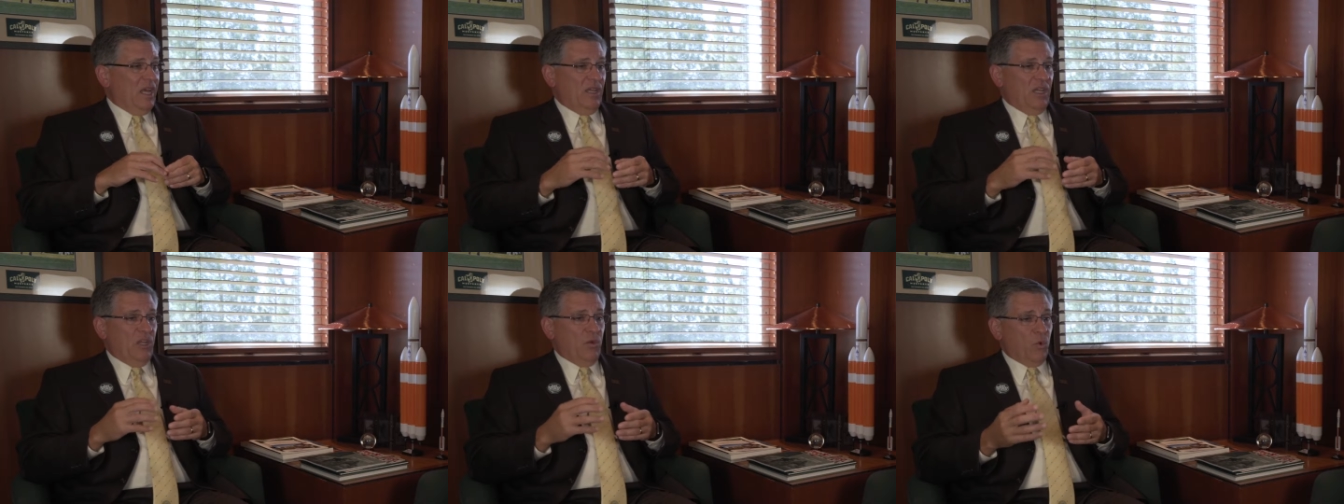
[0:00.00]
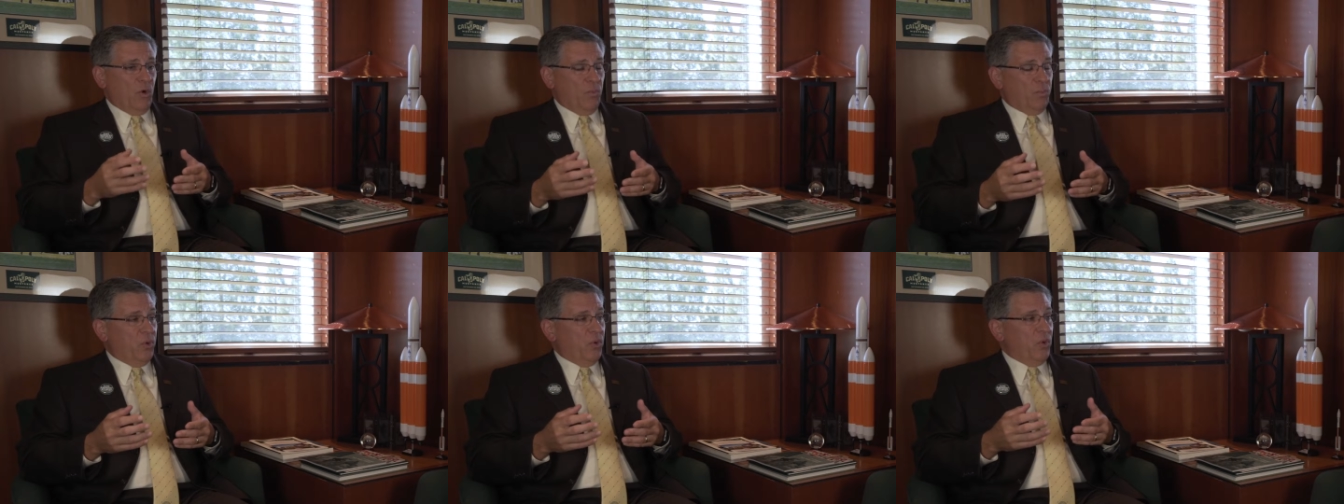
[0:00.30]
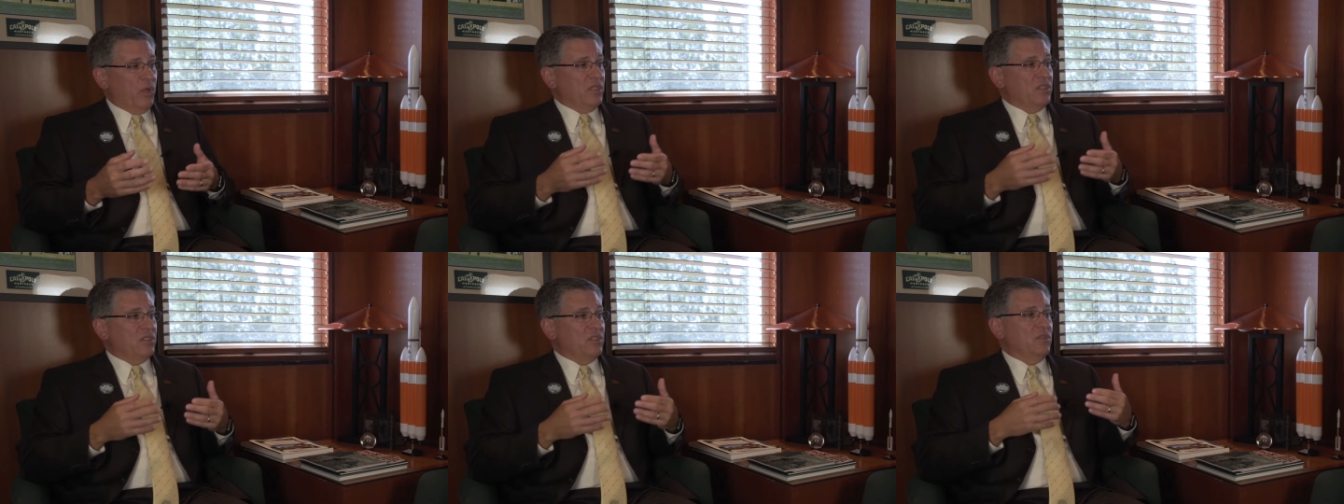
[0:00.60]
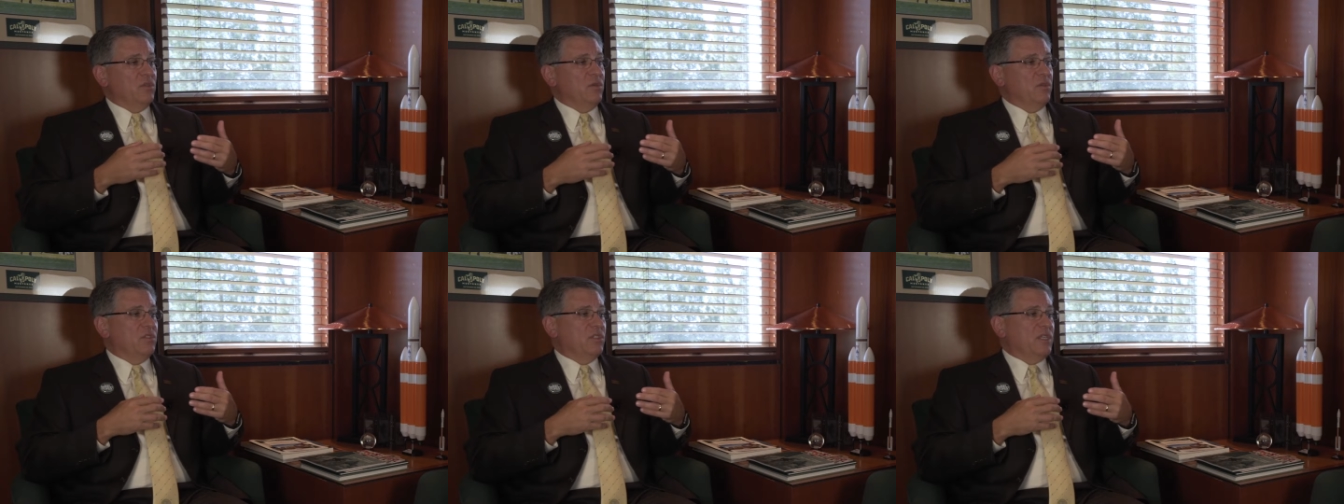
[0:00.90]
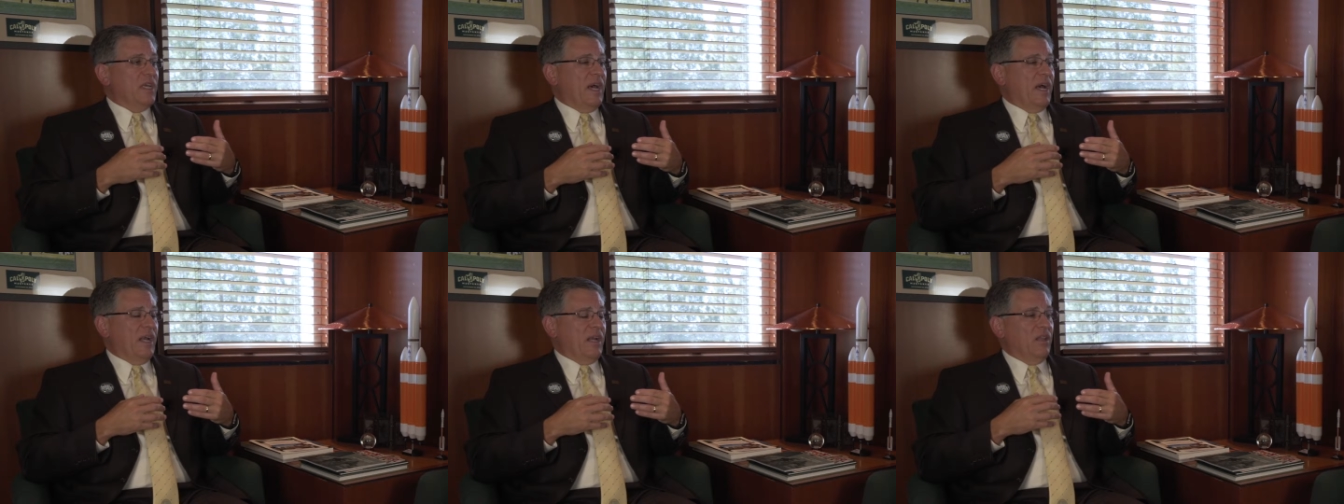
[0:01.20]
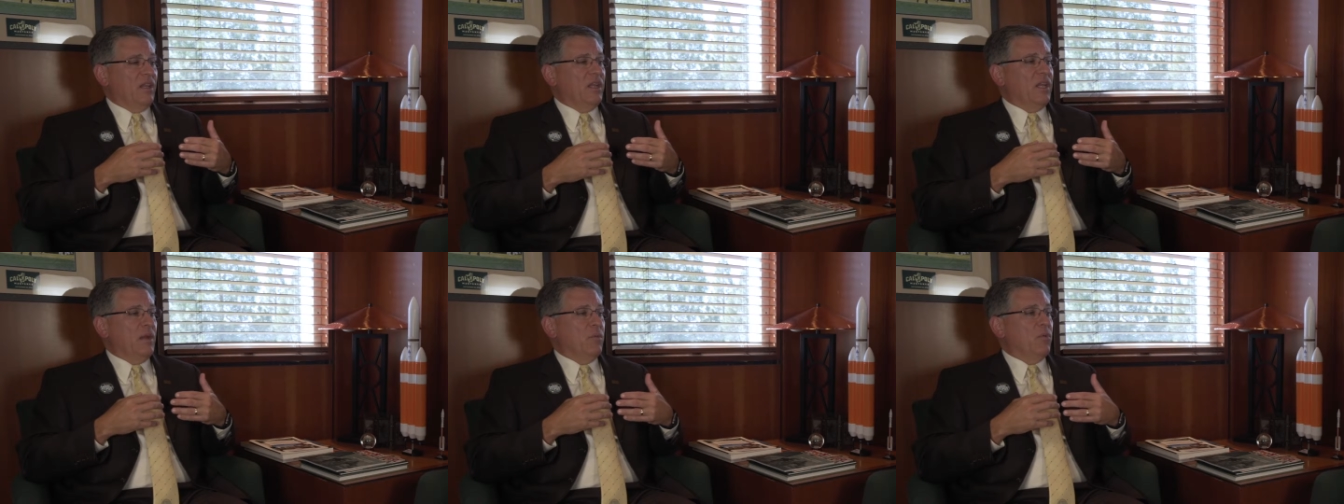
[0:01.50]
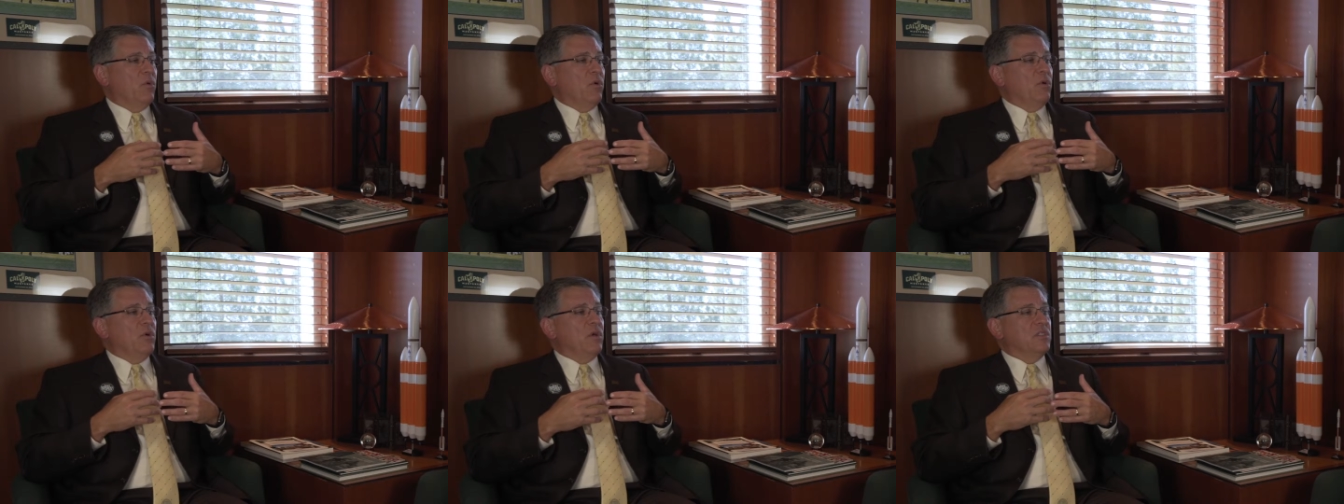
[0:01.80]
And then we're pulling students out of the
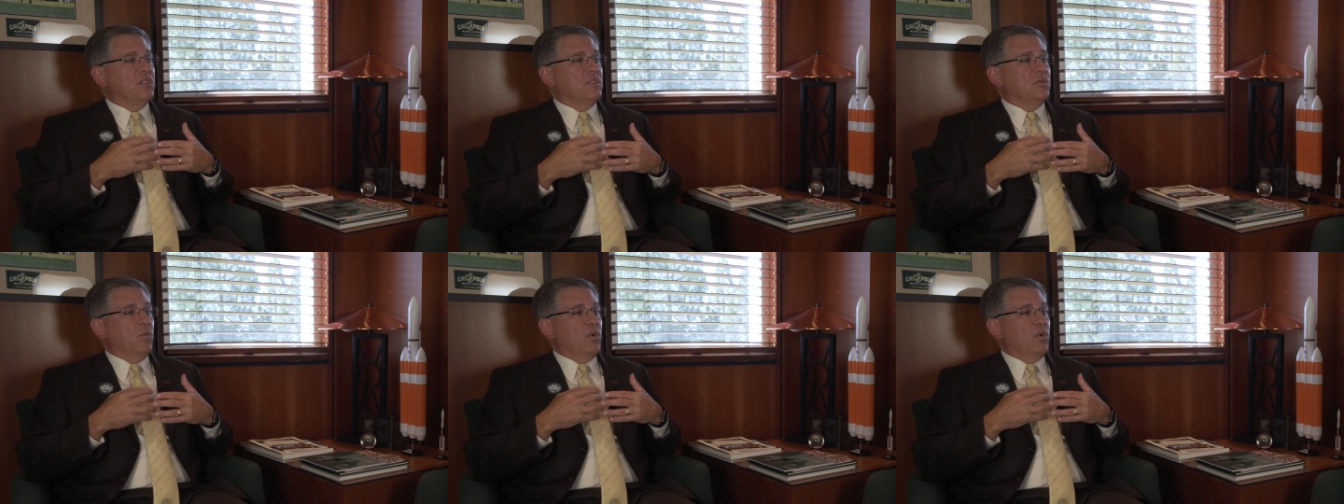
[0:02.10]
neighborhoods,